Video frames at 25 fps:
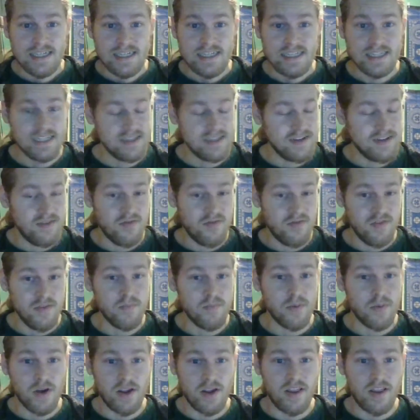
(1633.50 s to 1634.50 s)
if
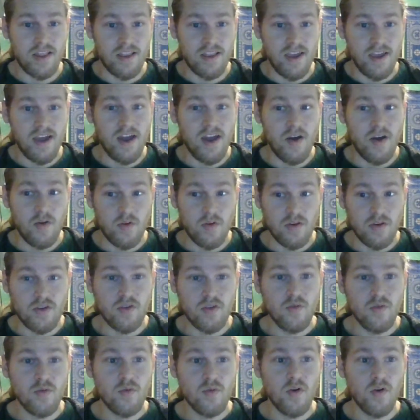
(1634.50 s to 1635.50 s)
it breaks down,
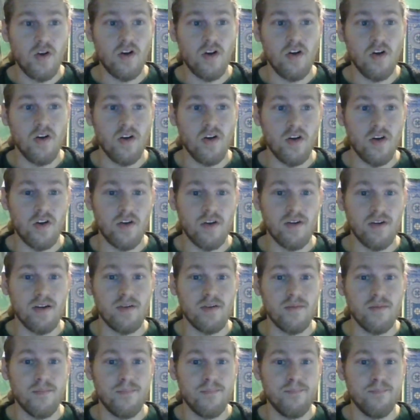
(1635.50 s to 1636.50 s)
you are
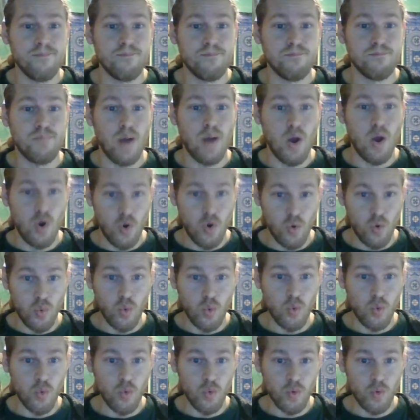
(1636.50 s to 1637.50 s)

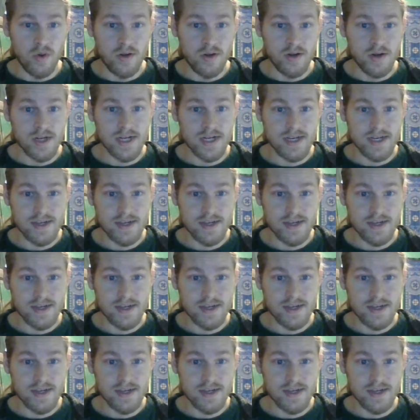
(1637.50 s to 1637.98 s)
boned.